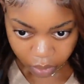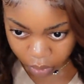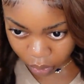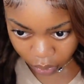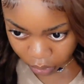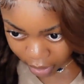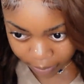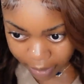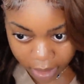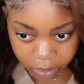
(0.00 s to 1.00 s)
Ooh,
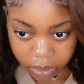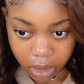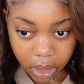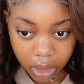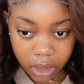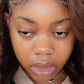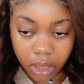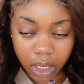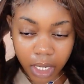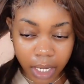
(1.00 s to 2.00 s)
that band was on
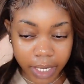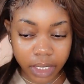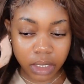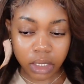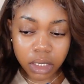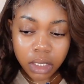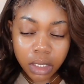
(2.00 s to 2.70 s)
tight.